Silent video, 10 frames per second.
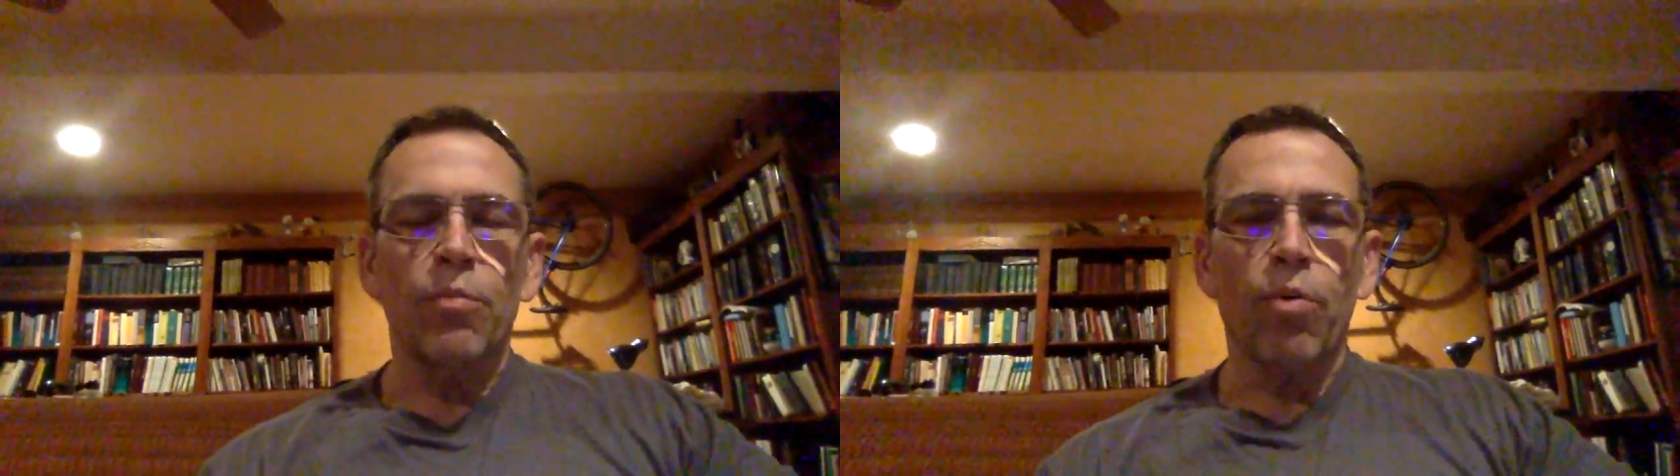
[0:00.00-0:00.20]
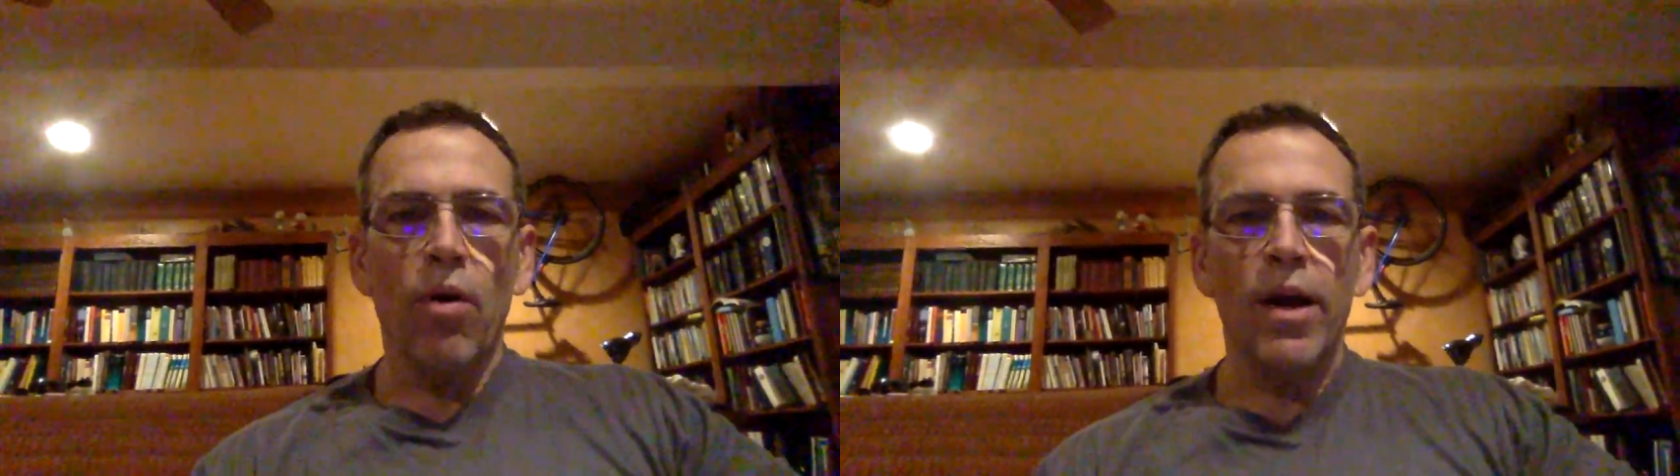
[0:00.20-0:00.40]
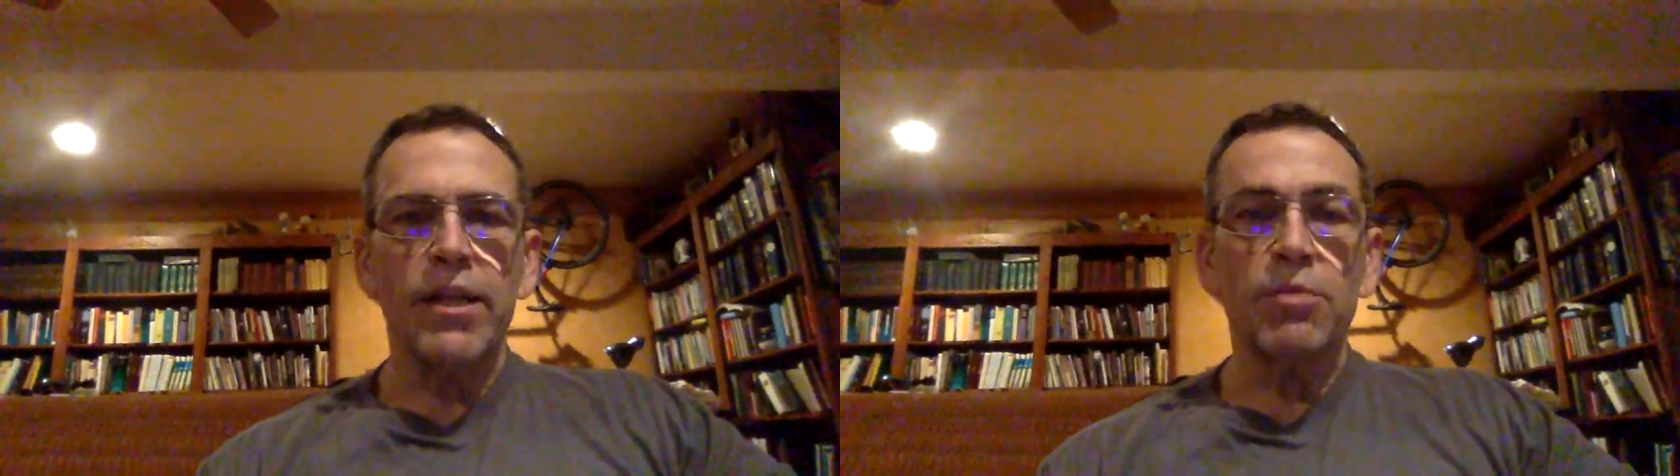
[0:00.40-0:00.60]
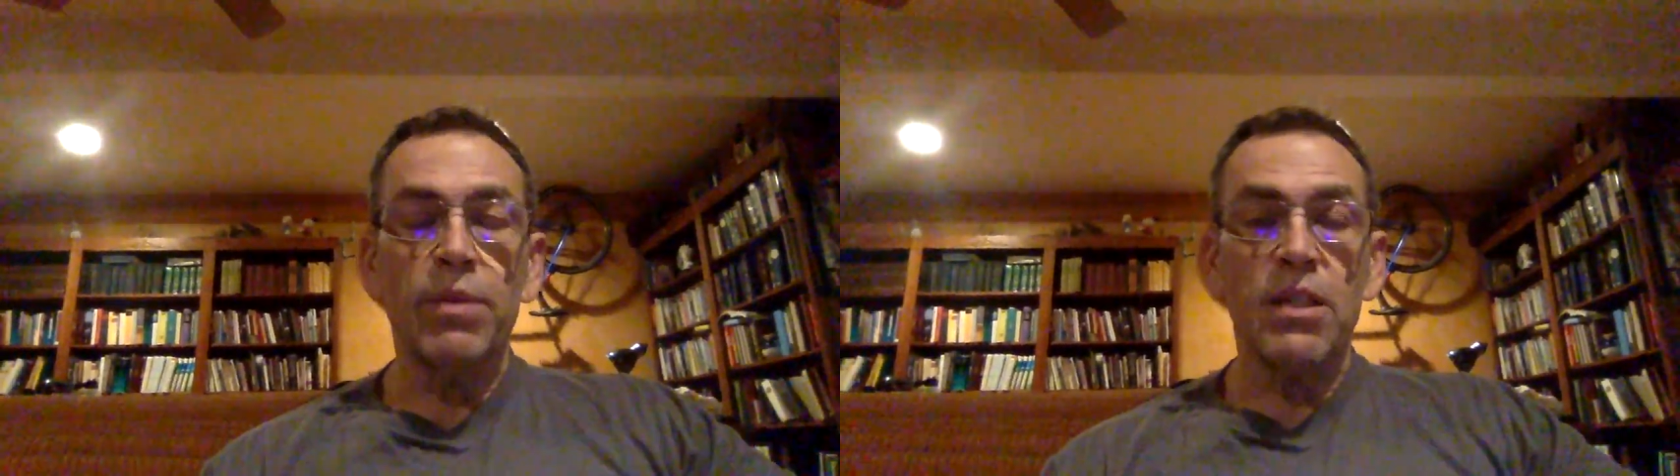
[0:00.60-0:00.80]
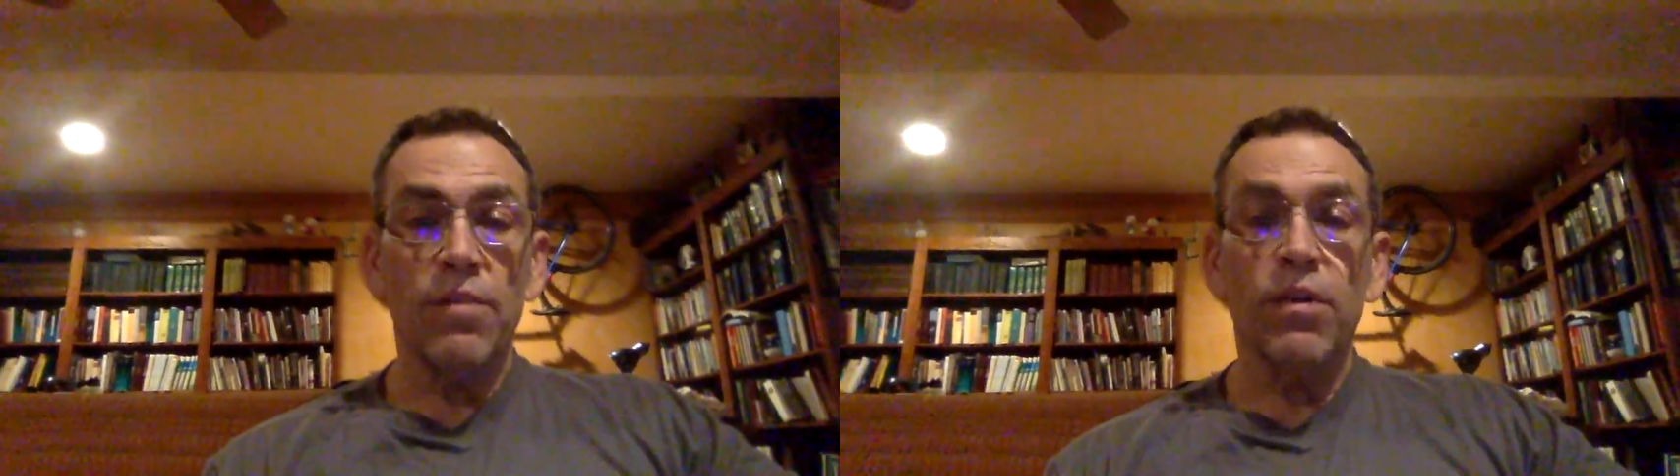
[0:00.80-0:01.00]
pray
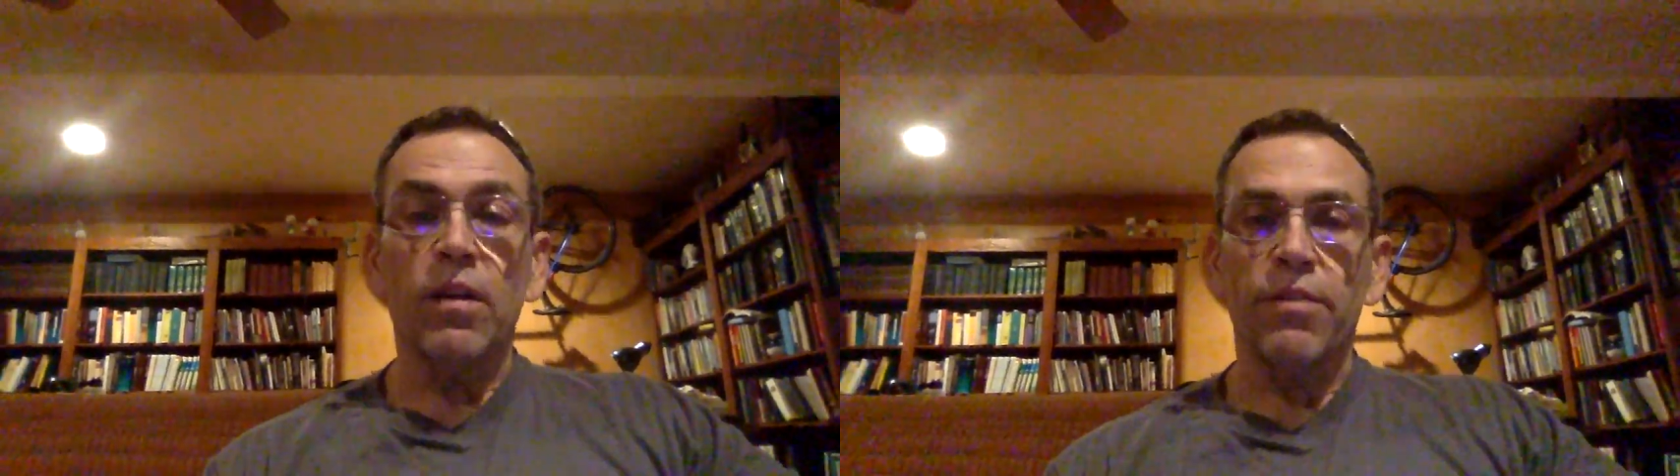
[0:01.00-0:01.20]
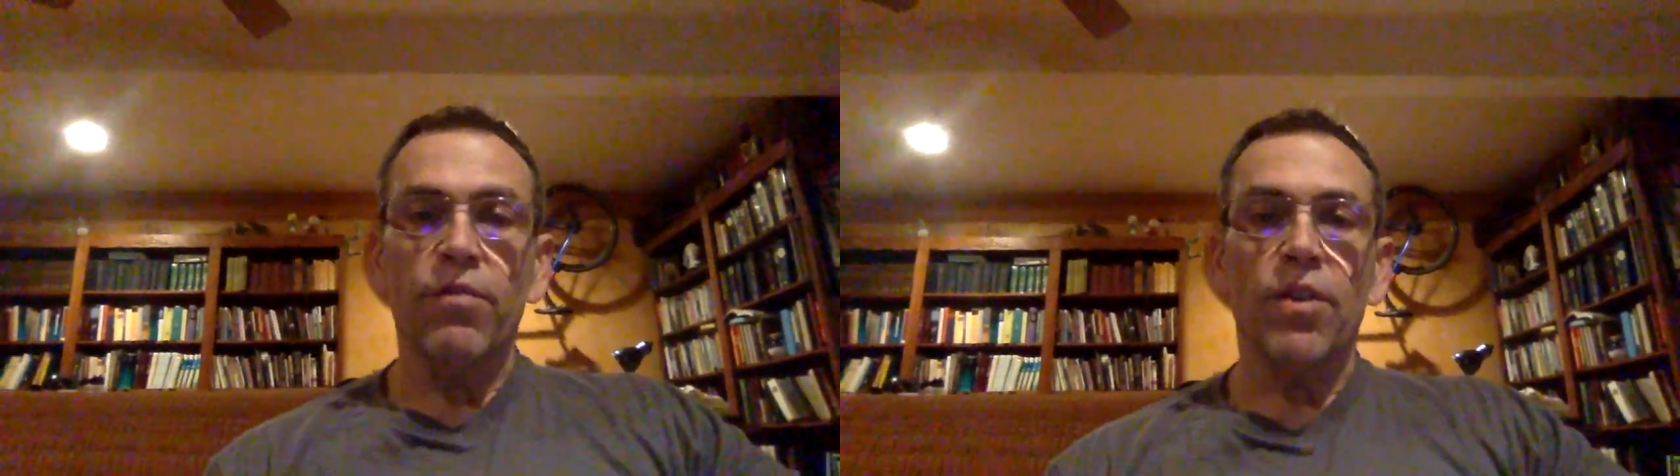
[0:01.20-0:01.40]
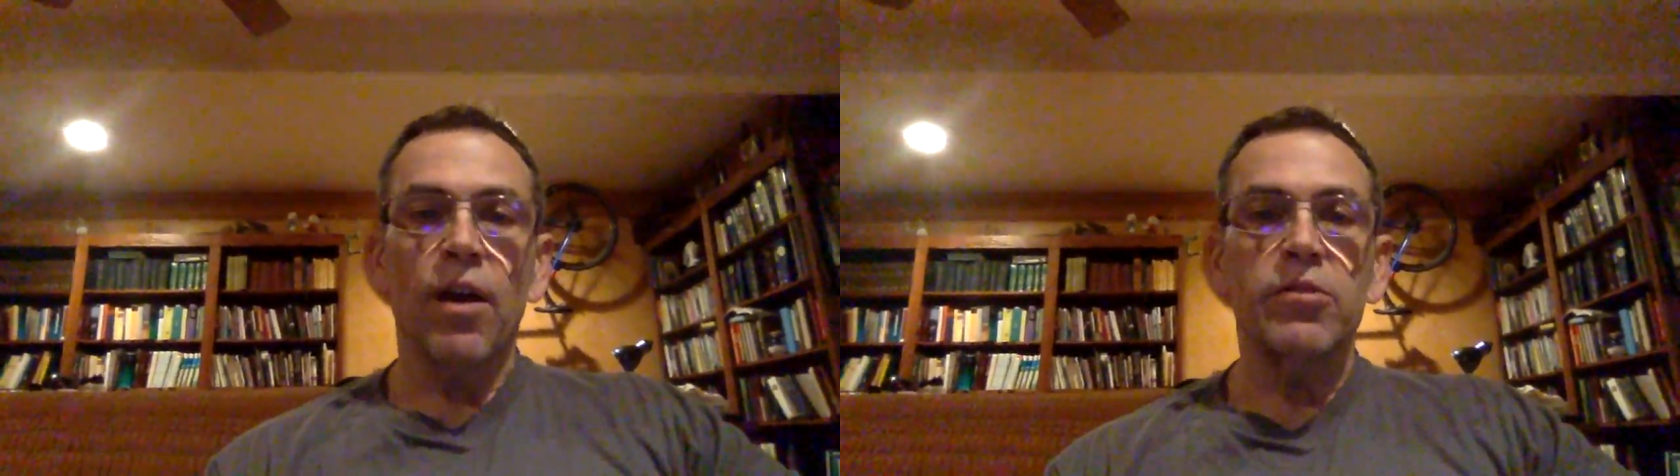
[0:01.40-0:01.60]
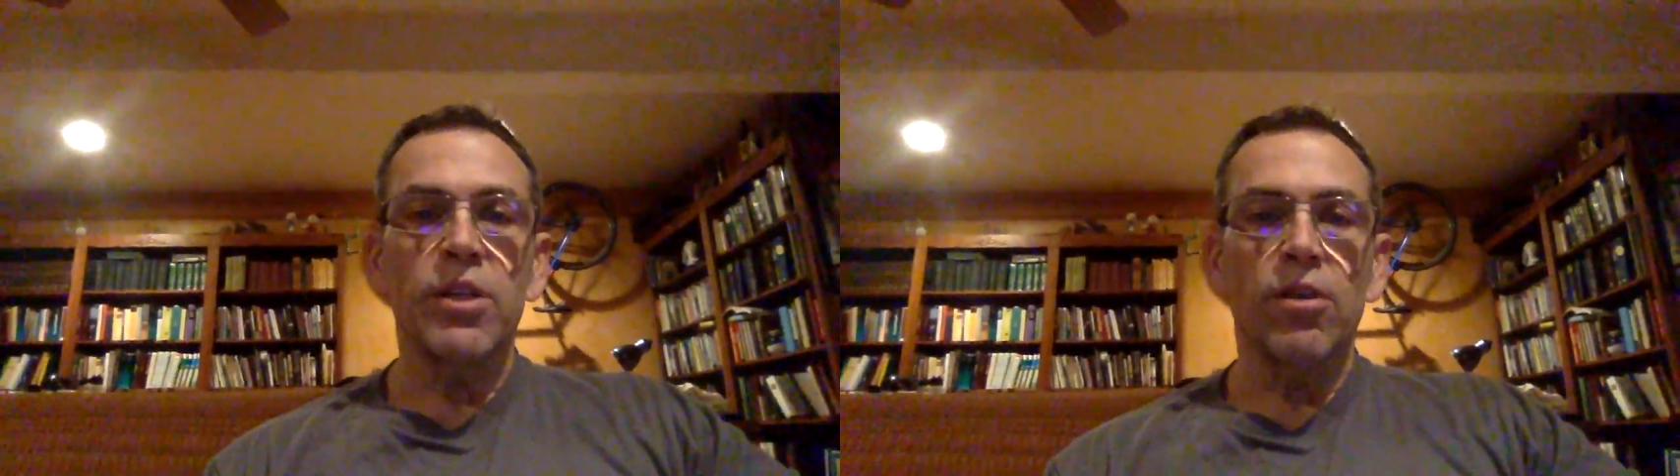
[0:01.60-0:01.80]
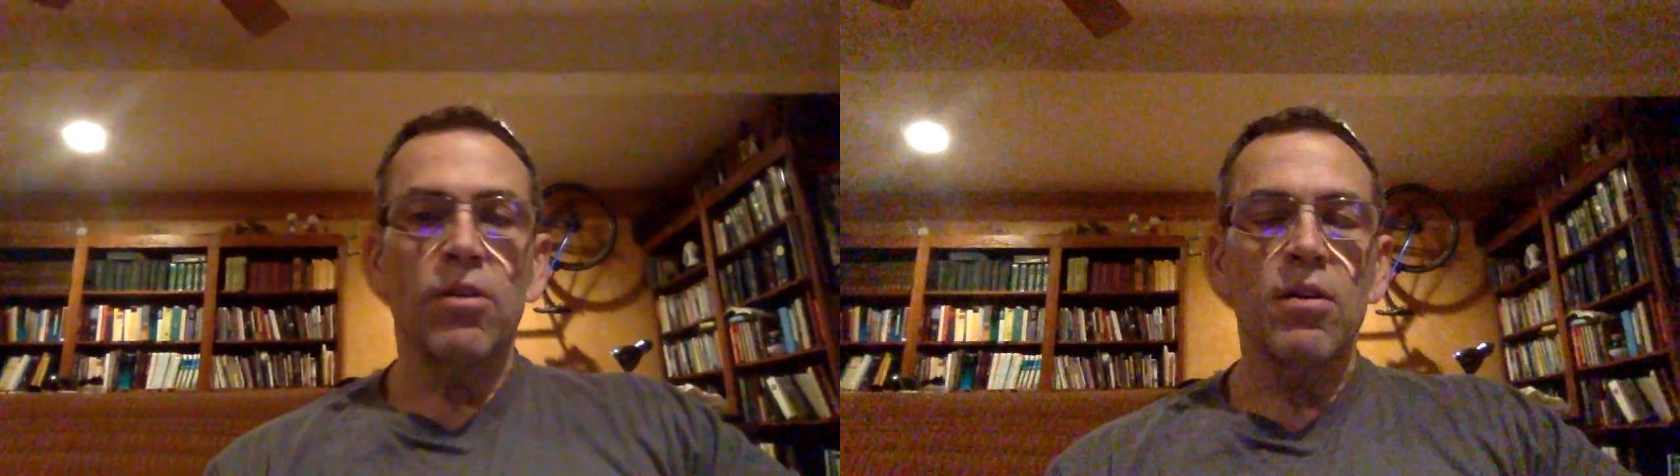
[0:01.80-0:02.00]
specifically for those
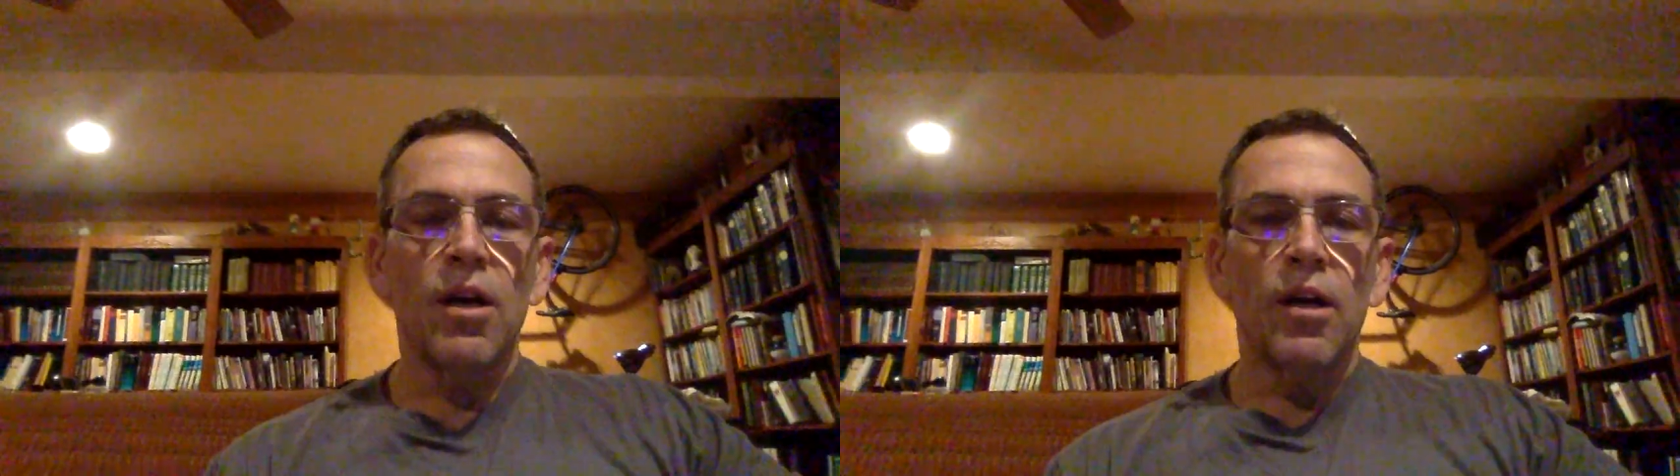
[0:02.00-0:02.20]
that are